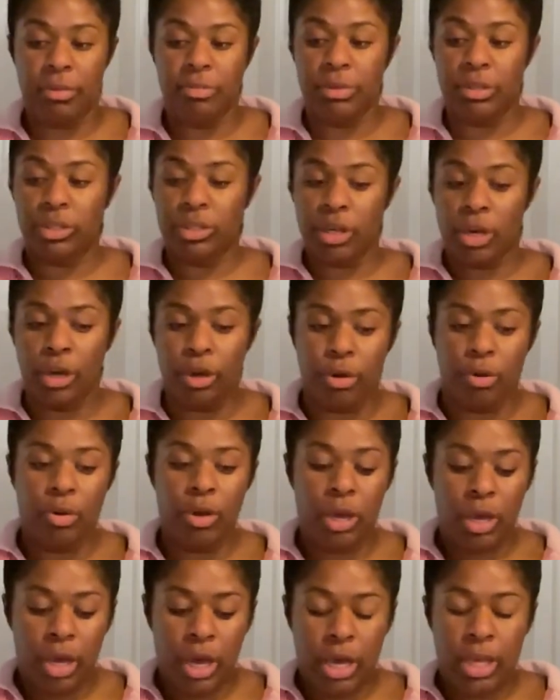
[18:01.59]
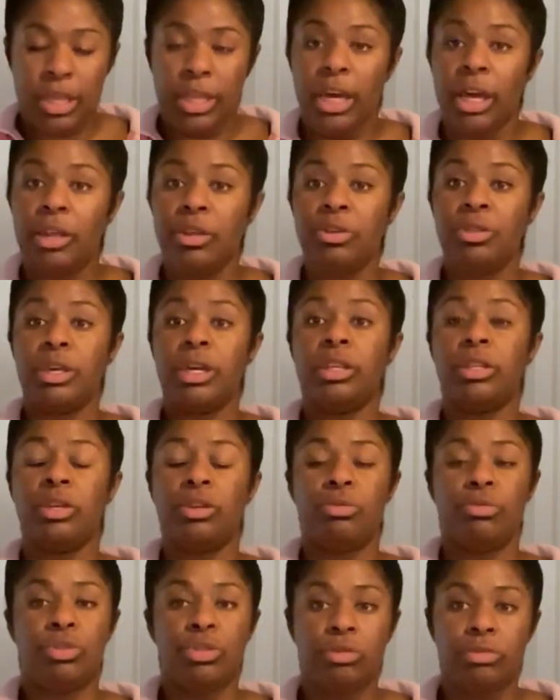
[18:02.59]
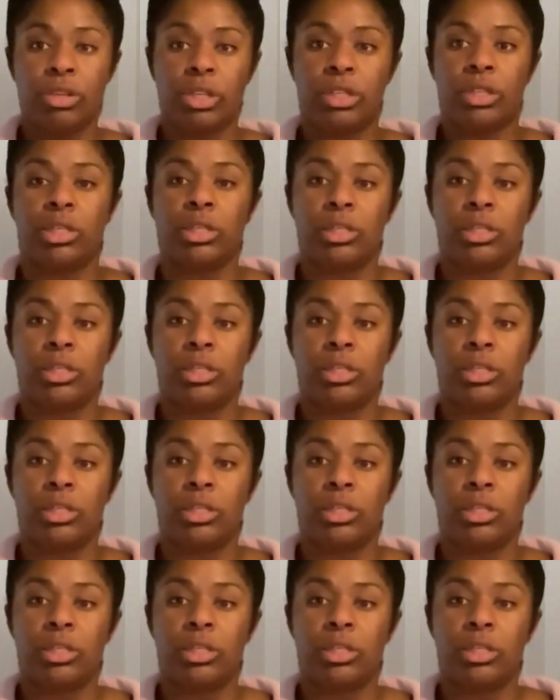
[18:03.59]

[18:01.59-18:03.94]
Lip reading: So the other thing that you do need to